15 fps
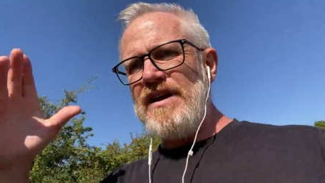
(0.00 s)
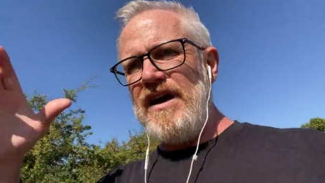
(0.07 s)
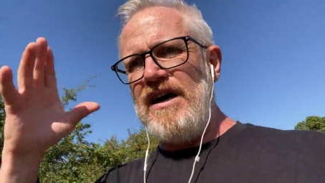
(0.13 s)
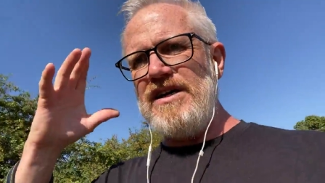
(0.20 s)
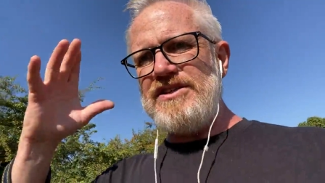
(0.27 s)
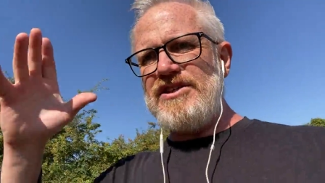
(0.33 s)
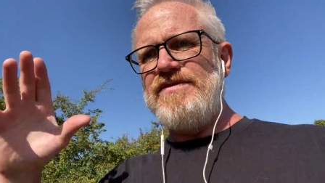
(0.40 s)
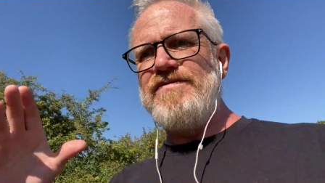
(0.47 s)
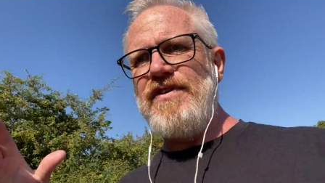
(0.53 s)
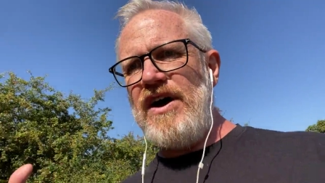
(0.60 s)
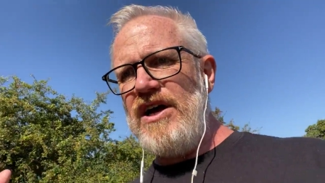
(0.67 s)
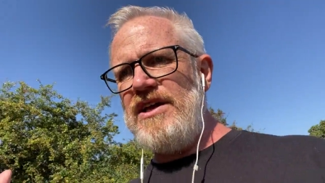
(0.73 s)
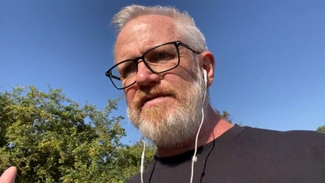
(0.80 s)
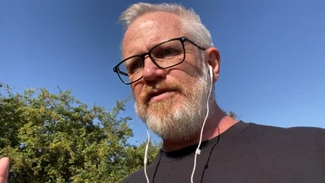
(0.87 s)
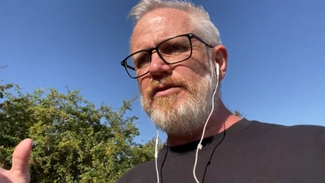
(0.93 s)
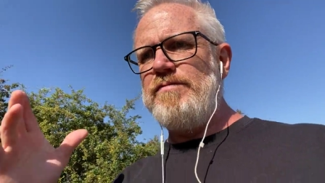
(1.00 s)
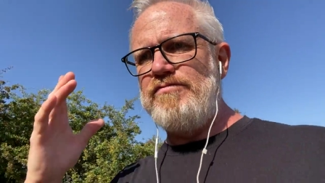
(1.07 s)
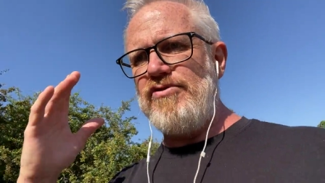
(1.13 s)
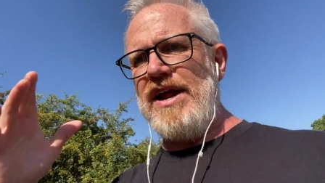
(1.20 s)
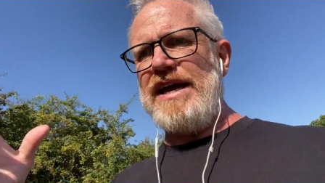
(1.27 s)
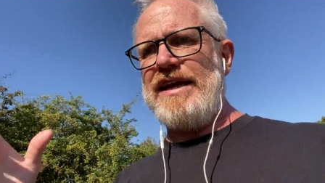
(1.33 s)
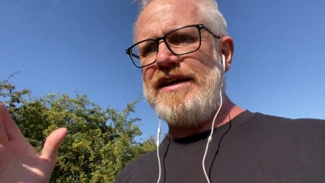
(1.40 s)
our survival
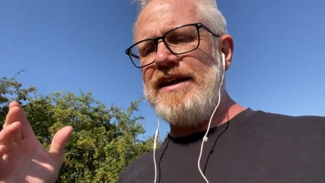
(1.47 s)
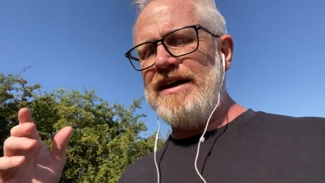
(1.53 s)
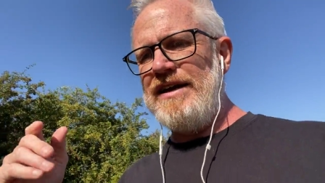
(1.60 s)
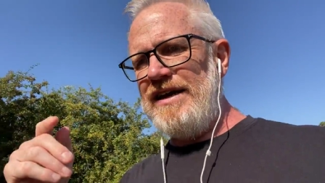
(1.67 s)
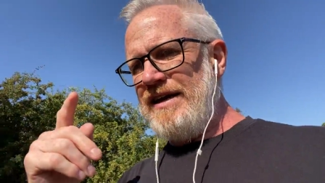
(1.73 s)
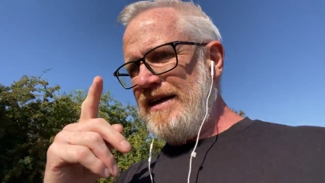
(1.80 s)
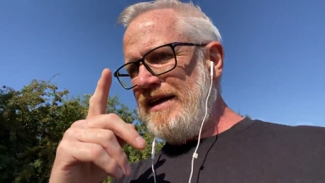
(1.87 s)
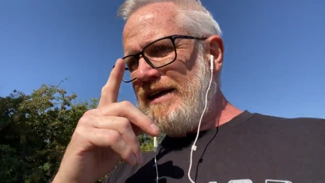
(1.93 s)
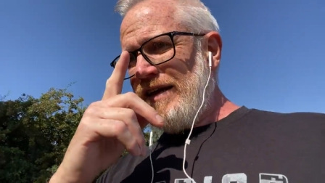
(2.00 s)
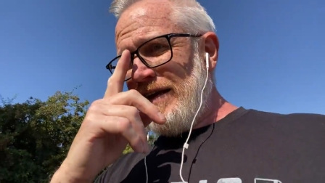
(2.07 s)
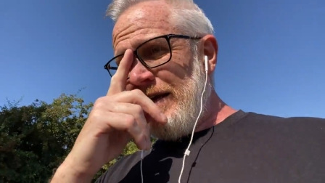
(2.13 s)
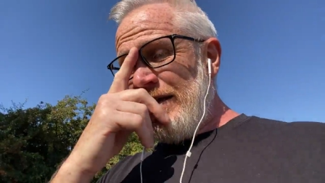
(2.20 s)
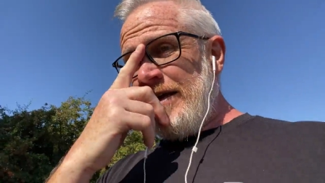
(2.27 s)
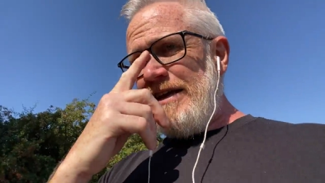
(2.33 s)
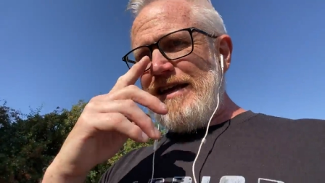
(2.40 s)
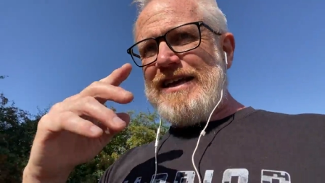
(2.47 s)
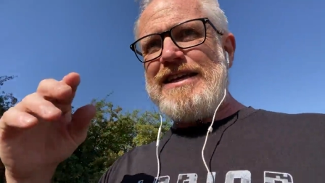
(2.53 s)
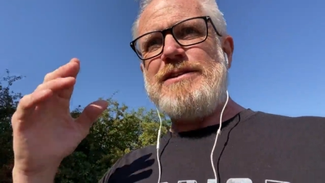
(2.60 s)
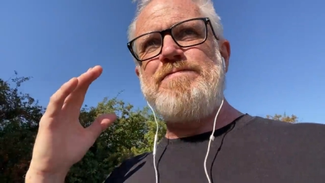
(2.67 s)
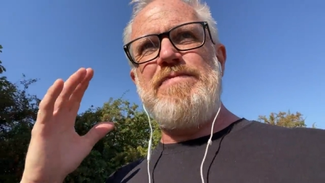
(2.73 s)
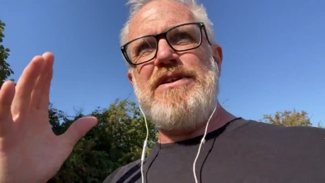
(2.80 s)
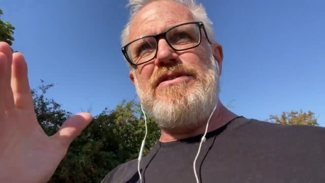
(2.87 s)
brain,
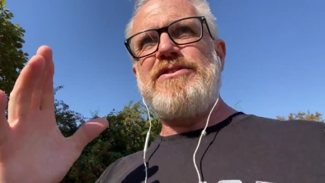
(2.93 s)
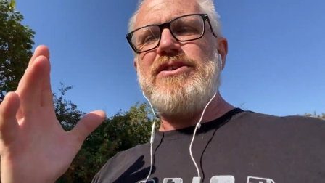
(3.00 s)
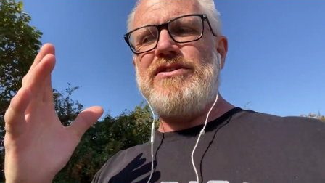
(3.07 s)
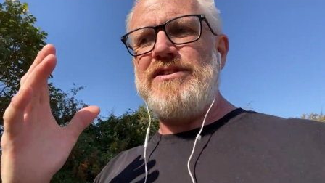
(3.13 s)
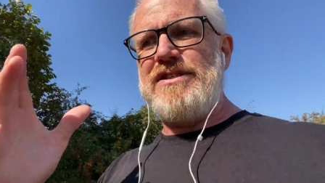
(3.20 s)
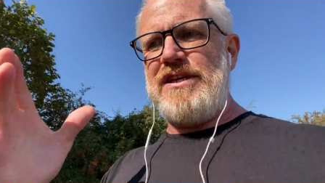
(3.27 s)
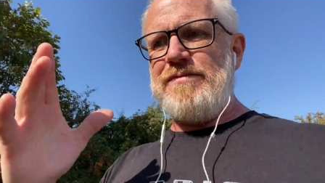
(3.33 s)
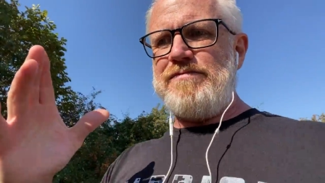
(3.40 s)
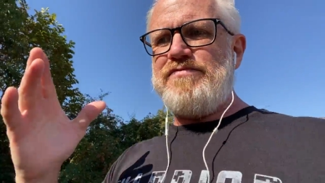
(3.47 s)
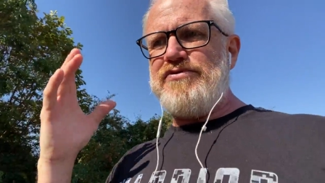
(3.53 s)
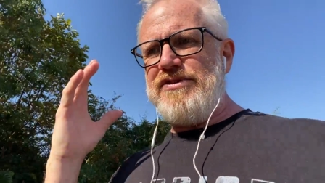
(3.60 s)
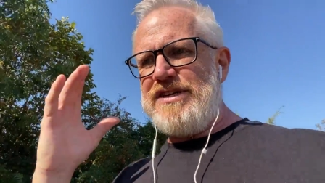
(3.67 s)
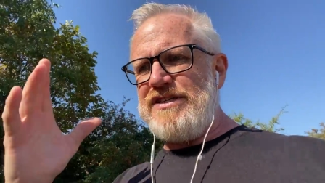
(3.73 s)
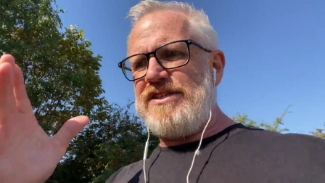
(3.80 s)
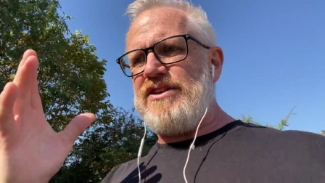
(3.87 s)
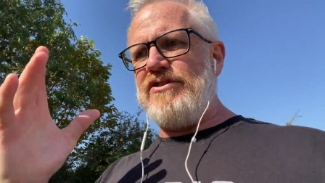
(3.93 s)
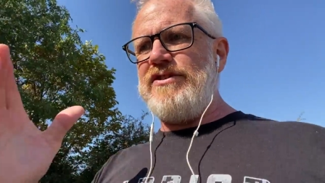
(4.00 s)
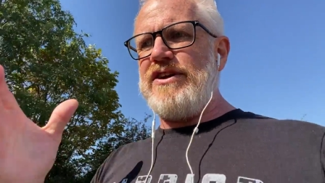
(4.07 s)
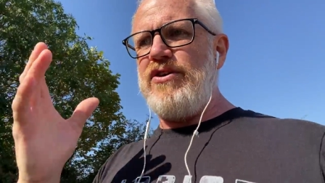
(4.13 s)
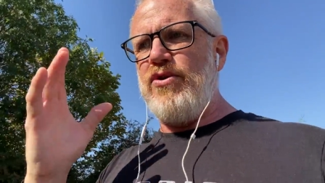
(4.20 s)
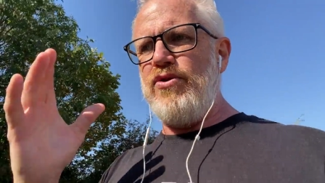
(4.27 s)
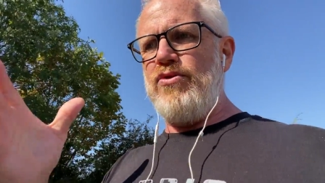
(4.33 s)
is built on some
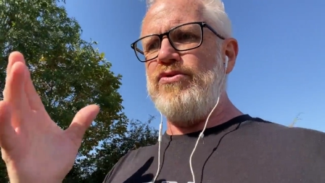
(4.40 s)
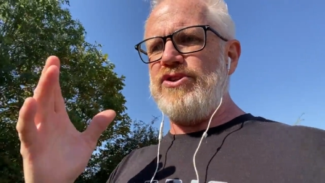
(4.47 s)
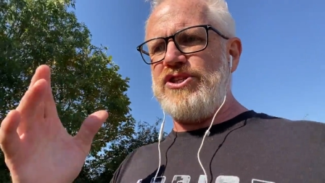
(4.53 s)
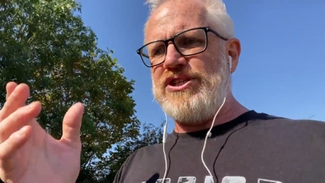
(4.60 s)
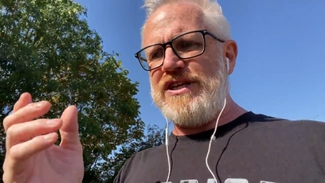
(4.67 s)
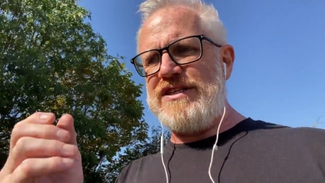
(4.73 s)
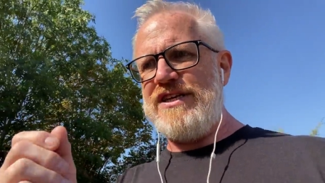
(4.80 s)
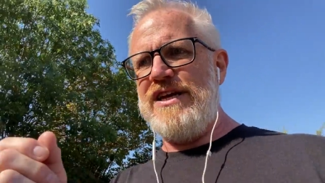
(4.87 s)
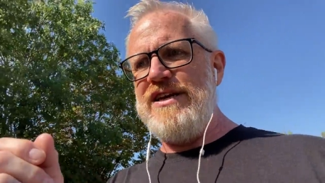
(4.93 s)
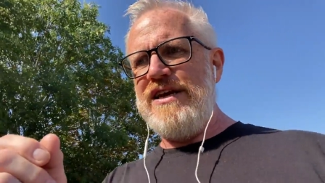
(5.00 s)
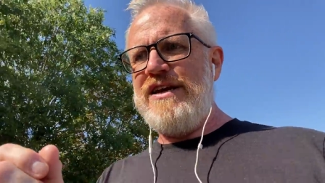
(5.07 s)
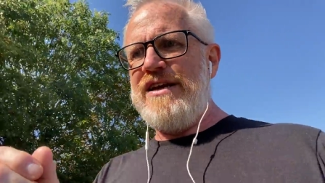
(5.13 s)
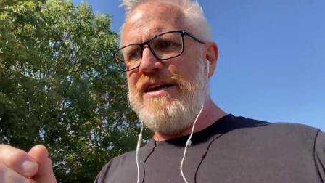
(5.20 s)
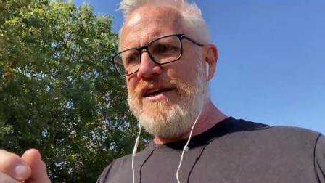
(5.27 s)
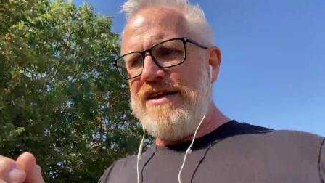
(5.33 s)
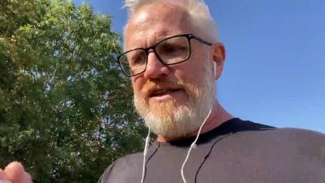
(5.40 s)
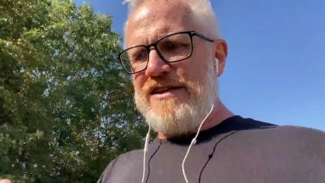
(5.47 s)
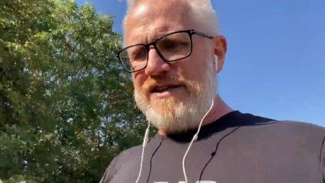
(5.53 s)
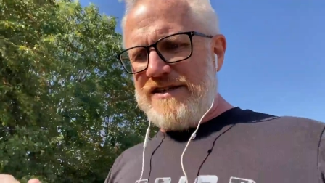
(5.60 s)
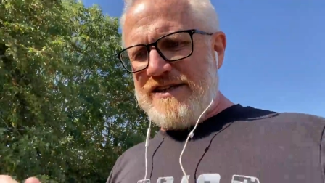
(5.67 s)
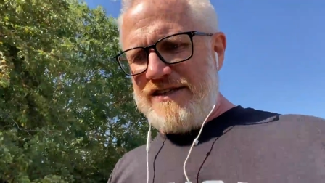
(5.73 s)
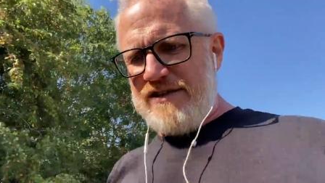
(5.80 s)
prehistoric horseshit
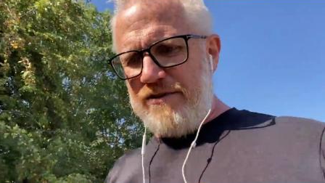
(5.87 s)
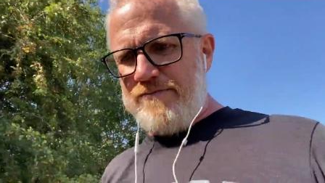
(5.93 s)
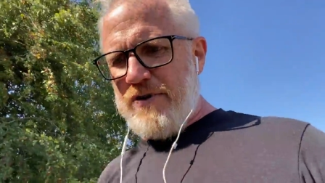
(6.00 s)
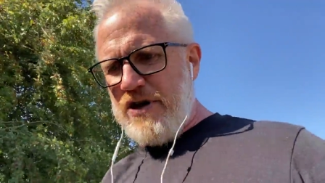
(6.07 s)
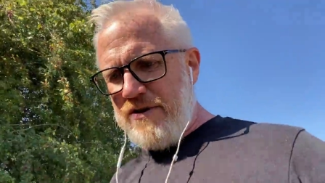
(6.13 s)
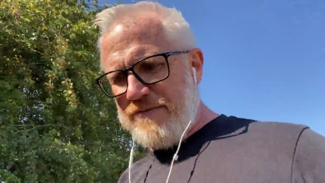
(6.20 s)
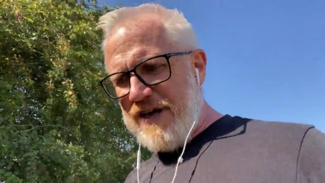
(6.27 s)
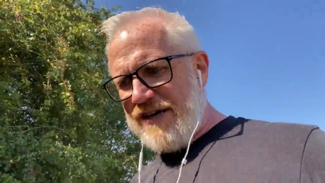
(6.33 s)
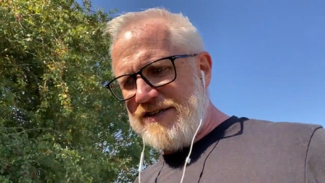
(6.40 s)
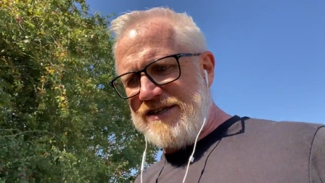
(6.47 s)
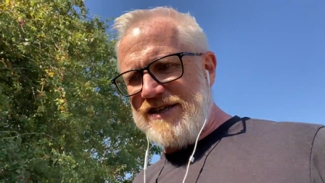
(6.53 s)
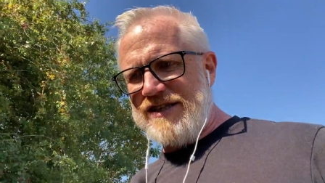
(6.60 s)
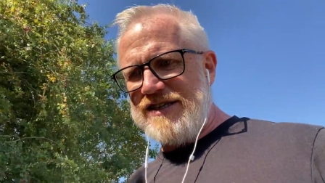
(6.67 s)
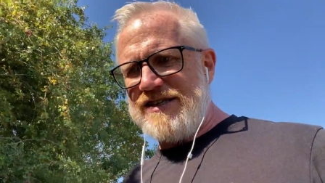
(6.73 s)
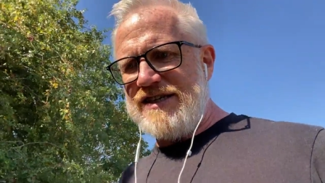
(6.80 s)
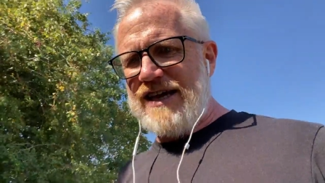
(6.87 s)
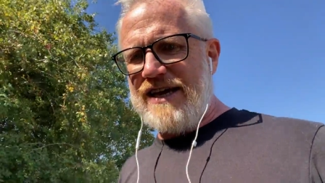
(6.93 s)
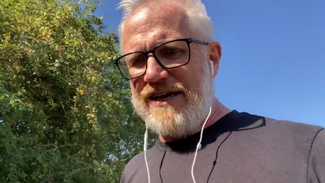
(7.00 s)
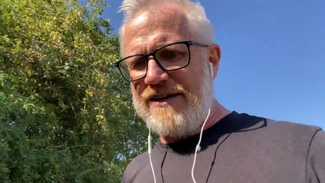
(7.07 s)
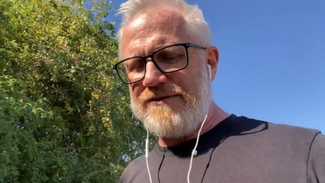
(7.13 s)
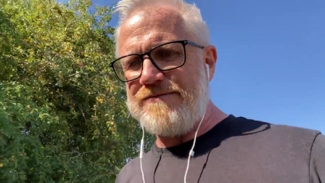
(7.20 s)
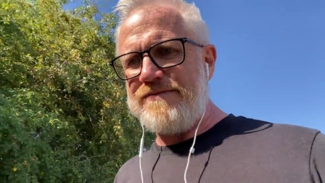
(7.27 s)
that still permeates to this
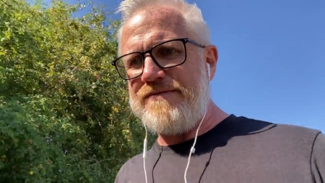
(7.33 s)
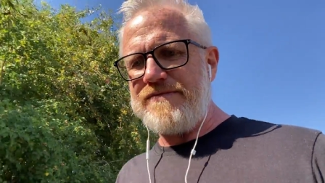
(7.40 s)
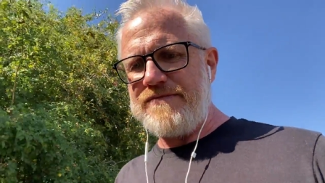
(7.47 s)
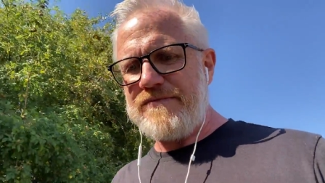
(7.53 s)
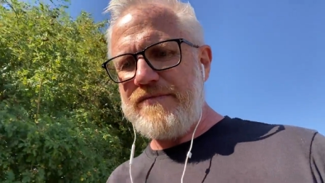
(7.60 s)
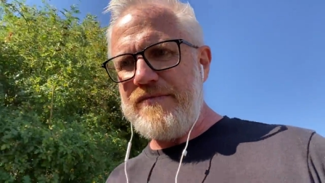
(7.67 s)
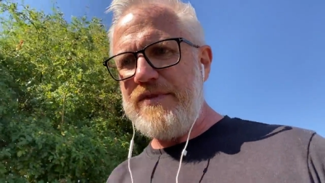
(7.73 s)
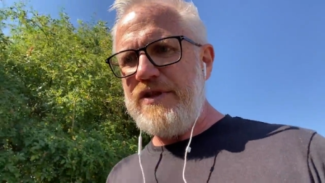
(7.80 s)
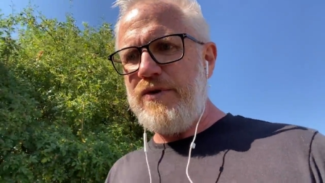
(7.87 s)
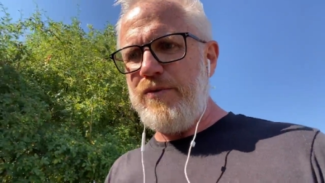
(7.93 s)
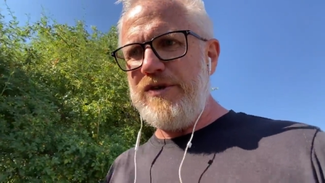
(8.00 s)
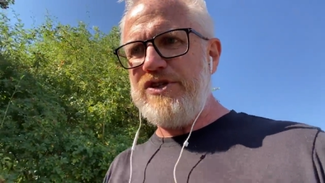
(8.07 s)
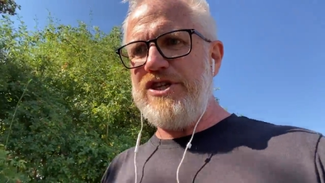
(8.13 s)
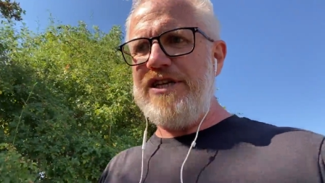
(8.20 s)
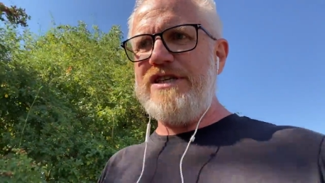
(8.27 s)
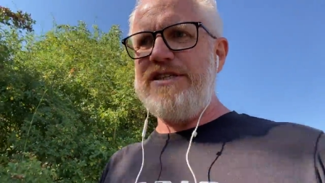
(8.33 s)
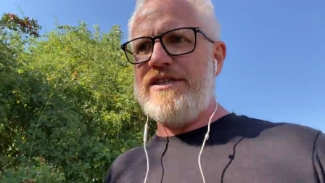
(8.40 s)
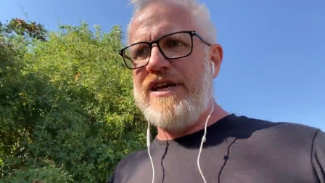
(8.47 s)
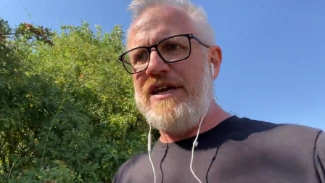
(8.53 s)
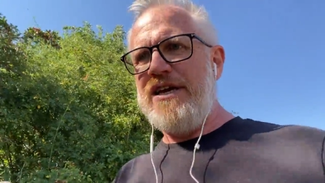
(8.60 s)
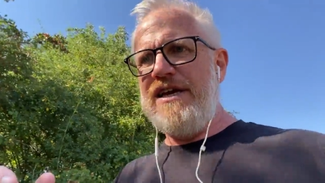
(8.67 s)
day, which is